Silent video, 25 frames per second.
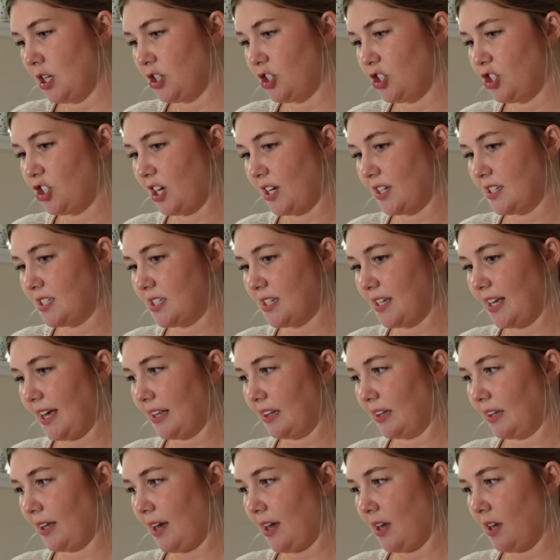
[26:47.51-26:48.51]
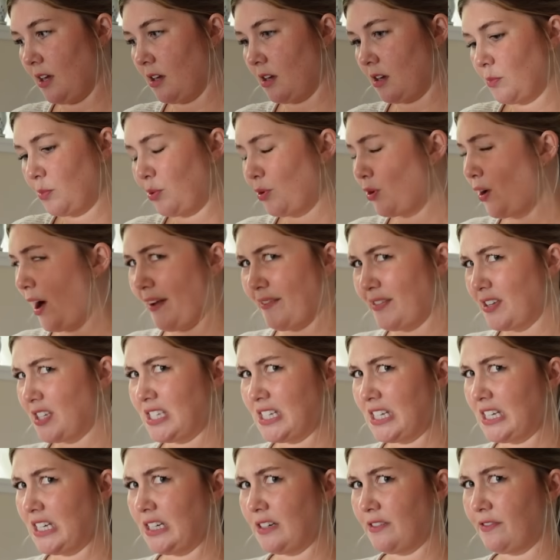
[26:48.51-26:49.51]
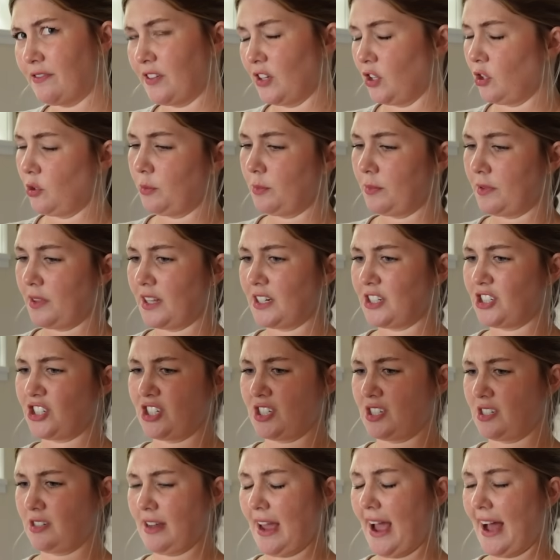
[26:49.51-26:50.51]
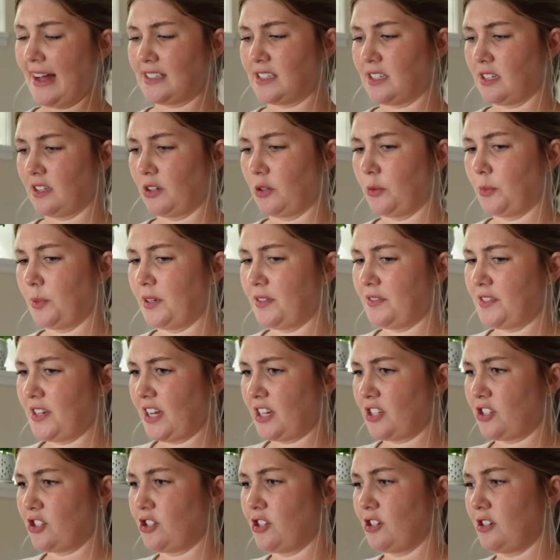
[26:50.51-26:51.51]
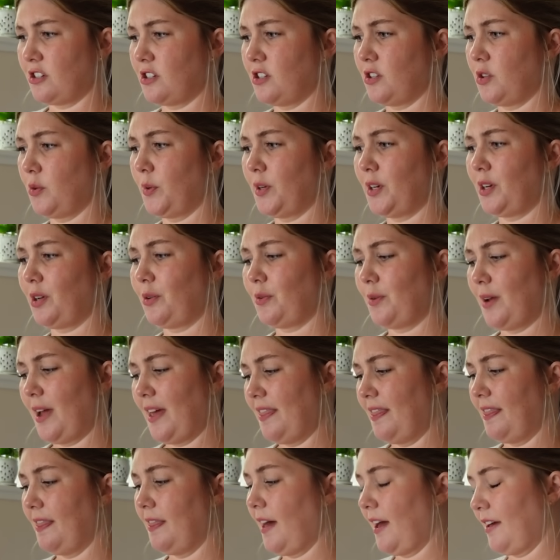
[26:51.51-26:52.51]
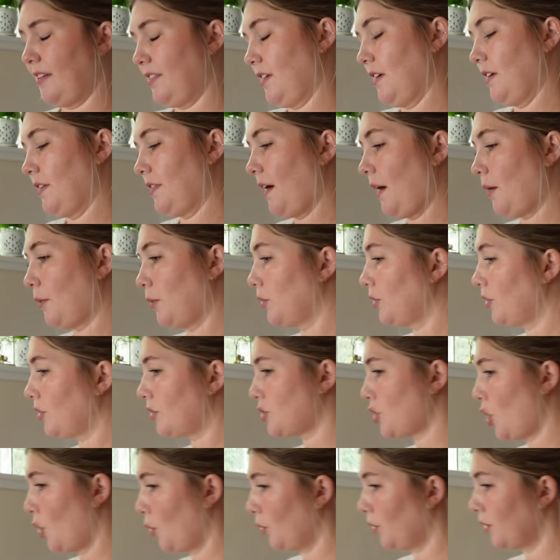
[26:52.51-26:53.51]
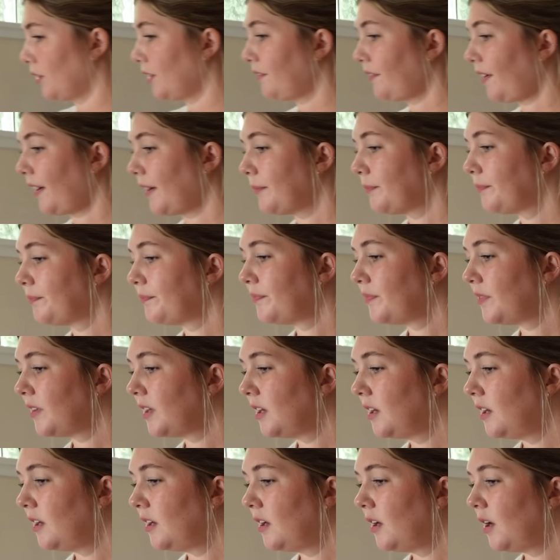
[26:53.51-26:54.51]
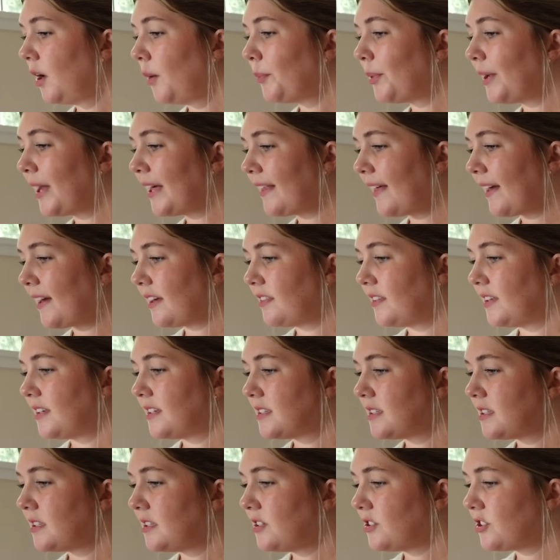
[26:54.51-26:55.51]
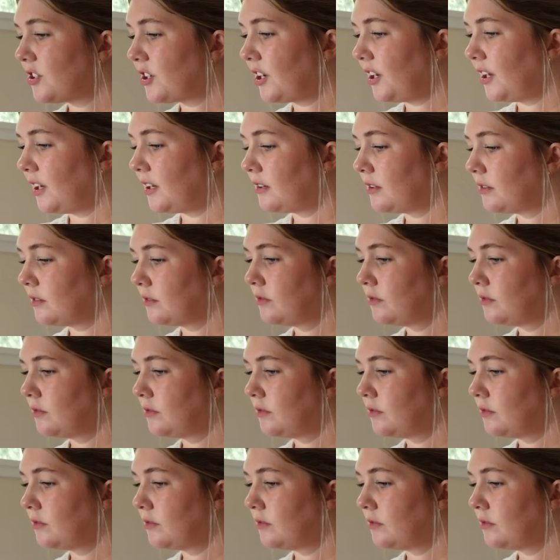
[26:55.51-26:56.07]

just get like privacy film that just adds a little bit of texture to the window. And I think that would look totally fine. But I like these. These are good.